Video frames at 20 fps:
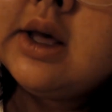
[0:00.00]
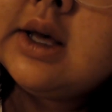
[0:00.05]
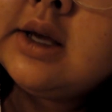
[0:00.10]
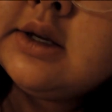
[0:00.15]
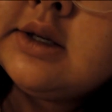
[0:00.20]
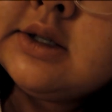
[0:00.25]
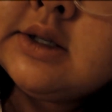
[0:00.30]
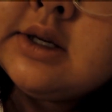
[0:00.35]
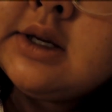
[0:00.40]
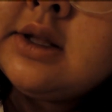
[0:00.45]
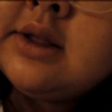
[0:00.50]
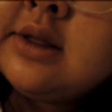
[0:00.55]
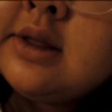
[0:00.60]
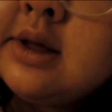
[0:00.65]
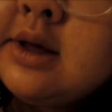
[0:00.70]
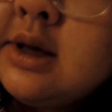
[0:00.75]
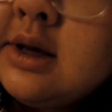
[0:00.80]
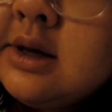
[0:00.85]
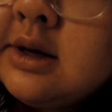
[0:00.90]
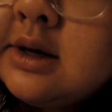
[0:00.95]
And you
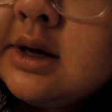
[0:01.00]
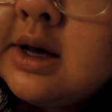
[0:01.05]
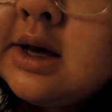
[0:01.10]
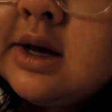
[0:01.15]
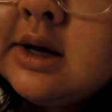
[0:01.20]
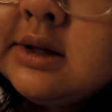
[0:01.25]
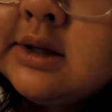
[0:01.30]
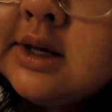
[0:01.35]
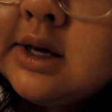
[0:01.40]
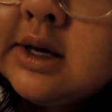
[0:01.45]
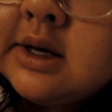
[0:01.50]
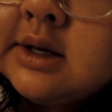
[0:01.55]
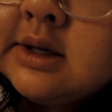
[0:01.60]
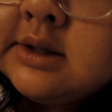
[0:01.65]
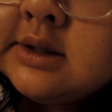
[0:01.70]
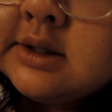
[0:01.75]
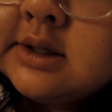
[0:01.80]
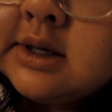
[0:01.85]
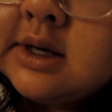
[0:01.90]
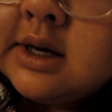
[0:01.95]
think I
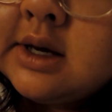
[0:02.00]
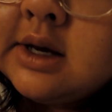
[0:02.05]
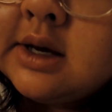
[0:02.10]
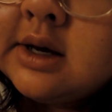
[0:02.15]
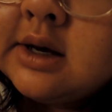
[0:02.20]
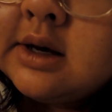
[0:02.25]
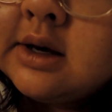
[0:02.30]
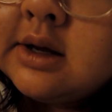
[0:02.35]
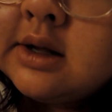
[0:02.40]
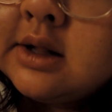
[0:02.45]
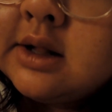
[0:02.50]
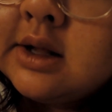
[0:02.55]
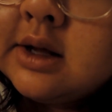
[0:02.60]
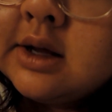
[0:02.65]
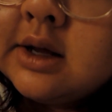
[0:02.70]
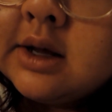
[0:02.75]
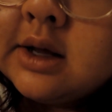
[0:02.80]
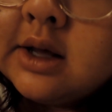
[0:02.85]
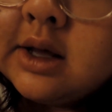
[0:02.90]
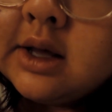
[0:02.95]
can't tell
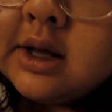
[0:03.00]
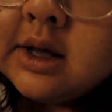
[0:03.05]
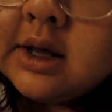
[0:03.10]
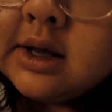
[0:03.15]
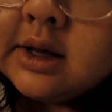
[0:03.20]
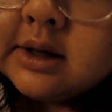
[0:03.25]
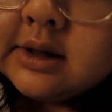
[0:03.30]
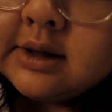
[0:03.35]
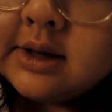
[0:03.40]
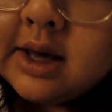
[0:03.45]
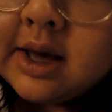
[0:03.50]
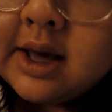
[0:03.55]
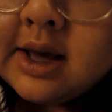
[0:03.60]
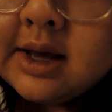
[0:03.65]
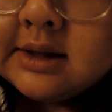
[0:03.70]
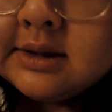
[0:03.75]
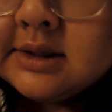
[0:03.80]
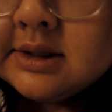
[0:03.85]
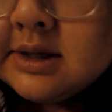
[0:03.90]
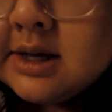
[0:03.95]

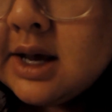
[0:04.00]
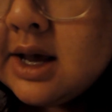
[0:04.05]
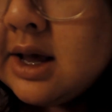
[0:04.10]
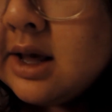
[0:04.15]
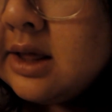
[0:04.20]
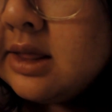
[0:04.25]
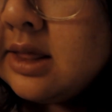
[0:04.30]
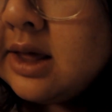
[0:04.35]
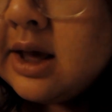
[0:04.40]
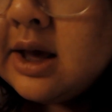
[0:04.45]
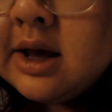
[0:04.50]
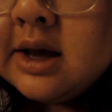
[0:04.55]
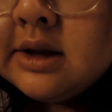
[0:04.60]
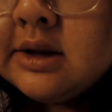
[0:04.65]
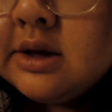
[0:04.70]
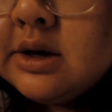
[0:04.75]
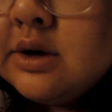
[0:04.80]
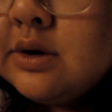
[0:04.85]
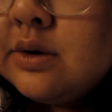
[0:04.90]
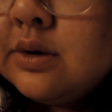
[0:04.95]
Can't tell
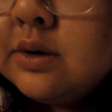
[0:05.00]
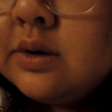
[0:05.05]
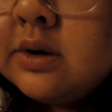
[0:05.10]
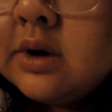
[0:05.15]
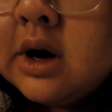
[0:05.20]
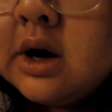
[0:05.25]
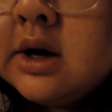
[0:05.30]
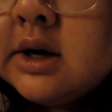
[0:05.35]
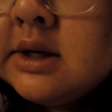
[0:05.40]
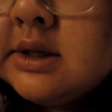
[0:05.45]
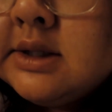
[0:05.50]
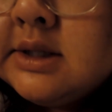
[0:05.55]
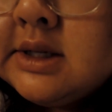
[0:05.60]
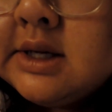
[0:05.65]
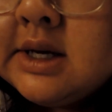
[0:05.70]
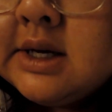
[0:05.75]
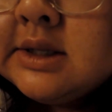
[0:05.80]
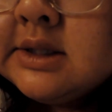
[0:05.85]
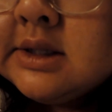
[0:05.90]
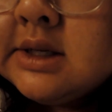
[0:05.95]
that you are
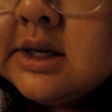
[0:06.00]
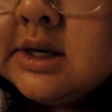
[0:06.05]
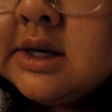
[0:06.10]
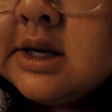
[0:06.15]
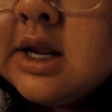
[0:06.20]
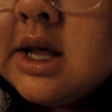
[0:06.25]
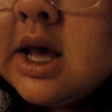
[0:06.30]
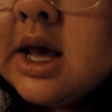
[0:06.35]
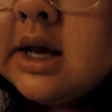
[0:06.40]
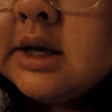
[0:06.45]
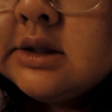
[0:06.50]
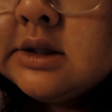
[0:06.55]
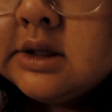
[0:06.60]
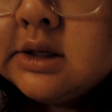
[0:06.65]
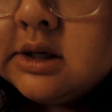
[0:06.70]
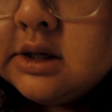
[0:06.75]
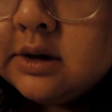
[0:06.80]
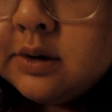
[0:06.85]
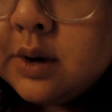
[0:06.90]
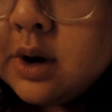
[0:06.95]

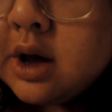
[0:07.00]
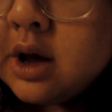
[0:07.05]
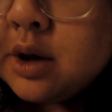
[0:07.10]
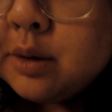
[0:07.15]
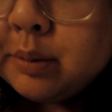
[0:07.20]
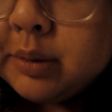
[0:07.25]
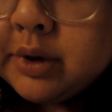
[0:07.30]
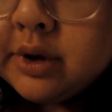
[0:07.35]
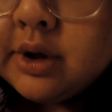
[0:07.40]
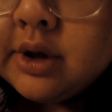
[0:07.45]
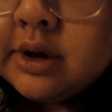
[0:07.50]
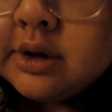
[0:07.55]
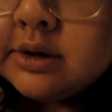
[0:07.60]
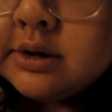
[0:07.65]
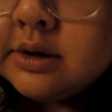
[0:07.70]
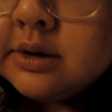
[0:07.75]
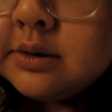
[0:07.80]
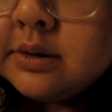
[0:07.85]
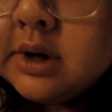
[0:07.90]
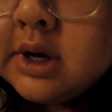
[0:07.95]
disconnected You
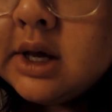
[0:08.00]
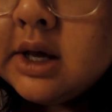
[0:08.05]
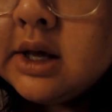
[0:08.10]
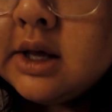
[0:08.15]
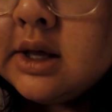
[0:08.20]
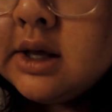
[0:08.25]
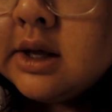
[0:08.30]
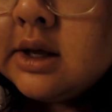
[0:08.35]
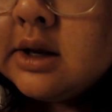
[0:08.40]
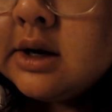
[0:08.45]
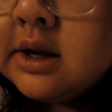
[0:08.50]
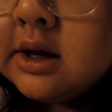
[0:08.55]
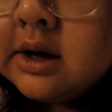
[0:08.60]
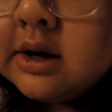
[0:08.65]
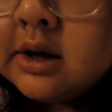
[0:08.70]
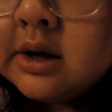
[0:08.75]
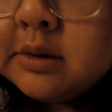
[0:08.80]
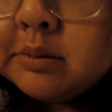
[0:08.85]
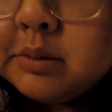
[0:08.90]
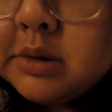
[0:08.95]
pulled away and
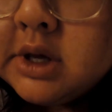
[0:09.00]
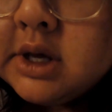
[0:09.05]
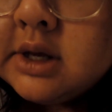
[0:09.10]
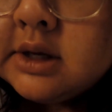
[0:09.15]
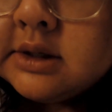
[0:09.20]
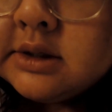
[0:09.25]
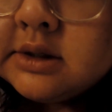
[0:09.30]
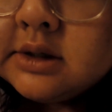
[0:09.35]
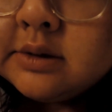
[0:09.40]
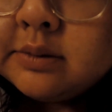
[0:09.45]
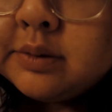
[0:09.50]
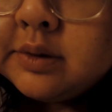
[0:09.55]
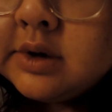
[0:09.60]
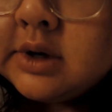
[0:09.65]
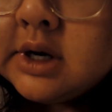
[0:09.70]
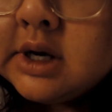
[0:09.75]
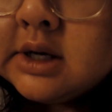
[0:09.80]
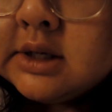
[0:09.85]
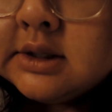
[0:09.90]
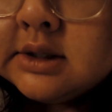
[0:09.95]
I miss your
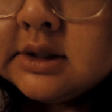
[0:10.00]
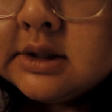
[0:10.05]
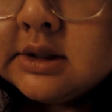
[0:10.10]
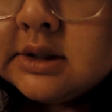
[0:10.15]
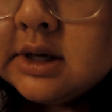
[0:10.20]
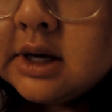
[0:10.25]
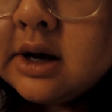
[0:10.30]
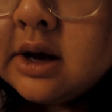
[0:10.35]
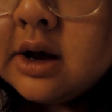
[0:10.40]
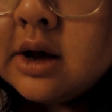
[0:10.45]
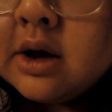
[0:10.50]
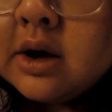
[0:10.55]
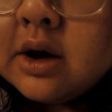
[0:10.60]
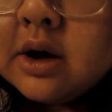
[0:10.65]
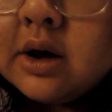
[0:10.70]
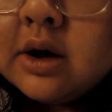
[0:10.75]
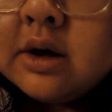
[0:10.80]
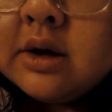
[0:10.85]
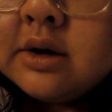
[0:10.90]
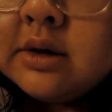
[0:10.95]
presence I
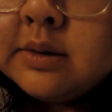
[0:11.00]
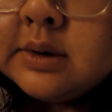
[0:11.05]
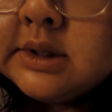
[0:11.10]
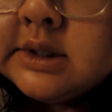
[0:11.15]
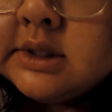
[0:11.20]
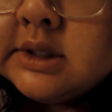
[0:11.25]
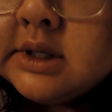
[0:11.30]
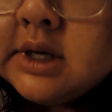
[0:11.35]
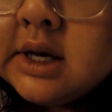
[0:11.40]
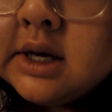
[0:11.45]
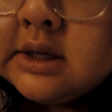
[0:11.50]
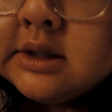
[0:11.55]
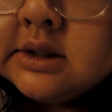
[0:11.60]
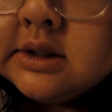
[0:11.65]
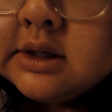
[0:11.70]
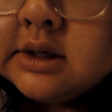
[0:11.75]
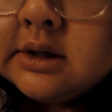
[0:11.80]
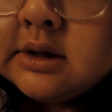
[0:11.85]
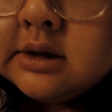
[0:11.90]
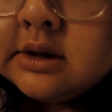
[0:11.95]
always
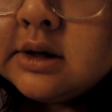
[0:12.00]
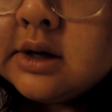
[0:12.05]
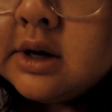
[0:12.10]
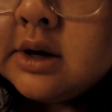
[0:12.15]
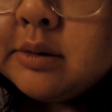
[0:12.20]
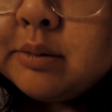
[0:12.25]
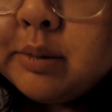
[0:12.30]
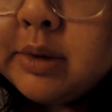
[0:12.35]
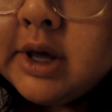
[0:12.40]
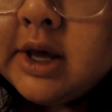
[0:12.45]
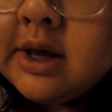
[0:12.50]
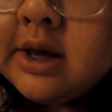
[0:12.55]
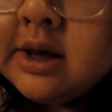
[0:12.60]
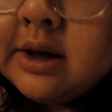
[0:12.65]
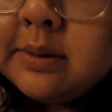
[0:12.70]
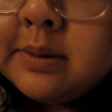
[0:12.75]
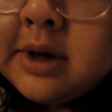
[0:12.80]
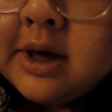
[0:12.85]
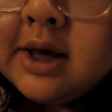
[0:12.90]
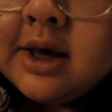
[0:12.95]
said to you,
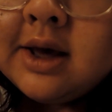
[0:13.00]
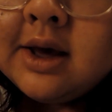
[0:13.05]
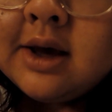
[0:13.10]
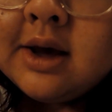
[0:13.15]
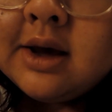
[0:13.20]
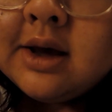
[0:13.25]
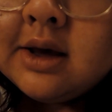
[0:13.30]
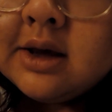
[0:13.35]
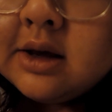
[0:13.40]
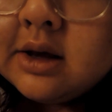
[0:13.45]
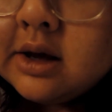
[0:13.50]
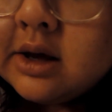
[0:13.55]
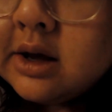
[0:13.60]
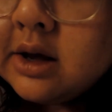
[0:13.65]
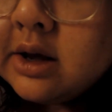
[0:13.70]
baby